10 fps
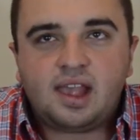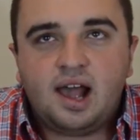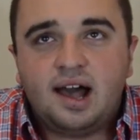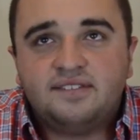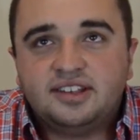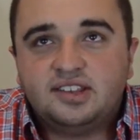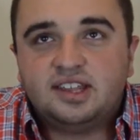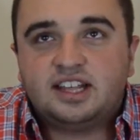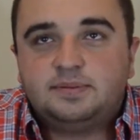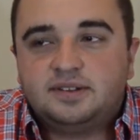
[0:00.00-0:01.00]
Obviously
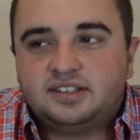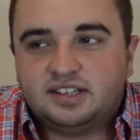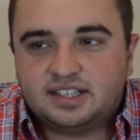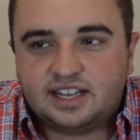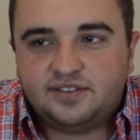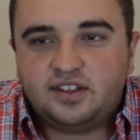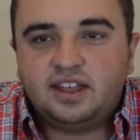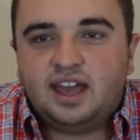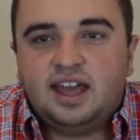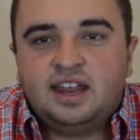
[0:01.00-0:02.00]
that's been
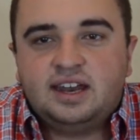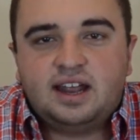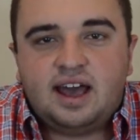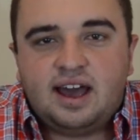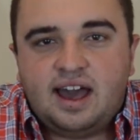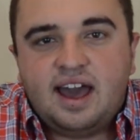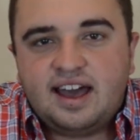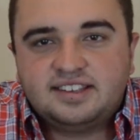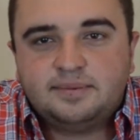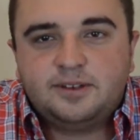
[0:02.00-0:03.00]
successful, and
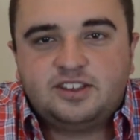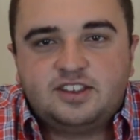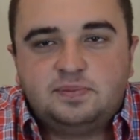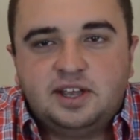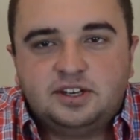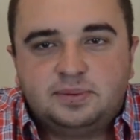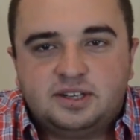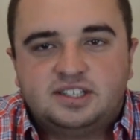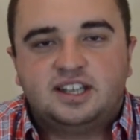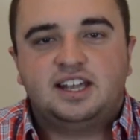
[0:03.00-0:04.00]
as a business major
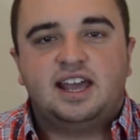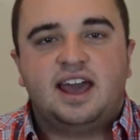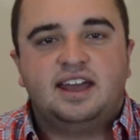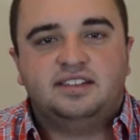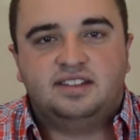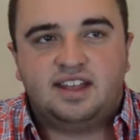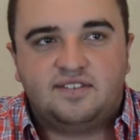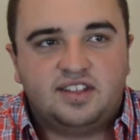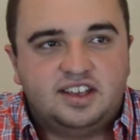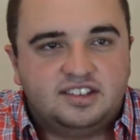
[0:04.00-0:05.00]
personally, I
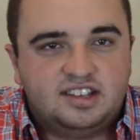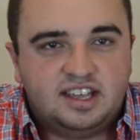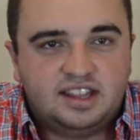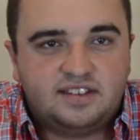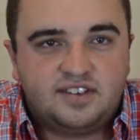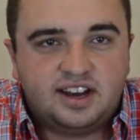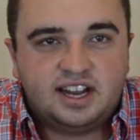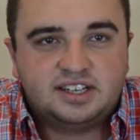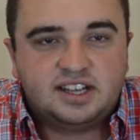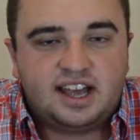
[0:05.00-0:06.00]
definitely see the
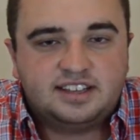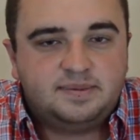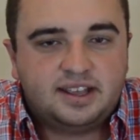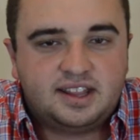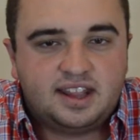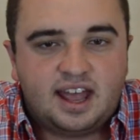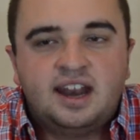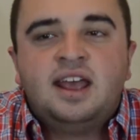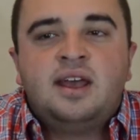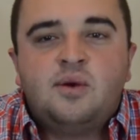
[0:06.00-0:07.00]
financial aspect in
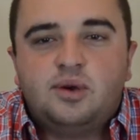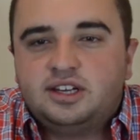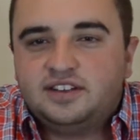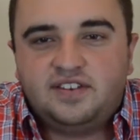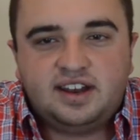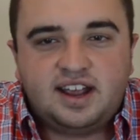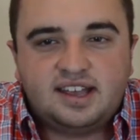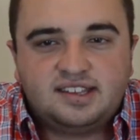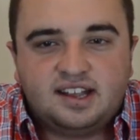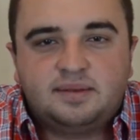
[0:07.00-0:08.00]
that. which is
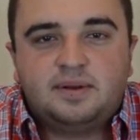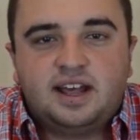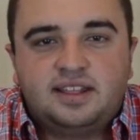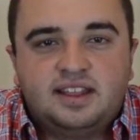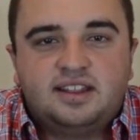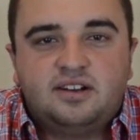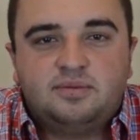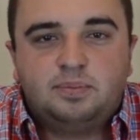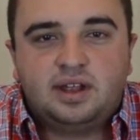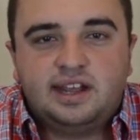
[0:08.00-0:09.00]
fantastic. But I think there
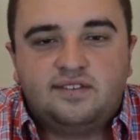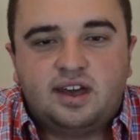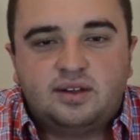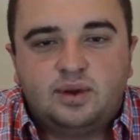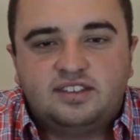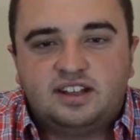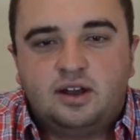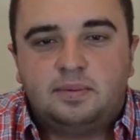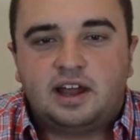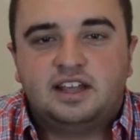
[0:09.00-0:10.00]
are plenty of other ways to
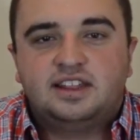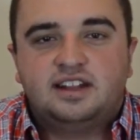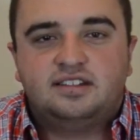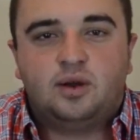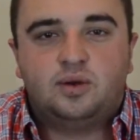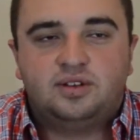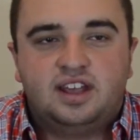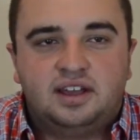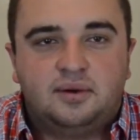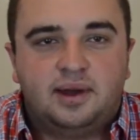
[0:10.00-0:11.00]
go about it that don't
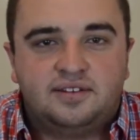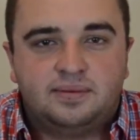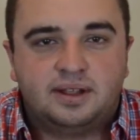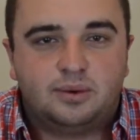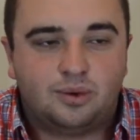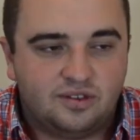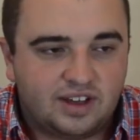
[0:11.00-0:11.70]
take away from the core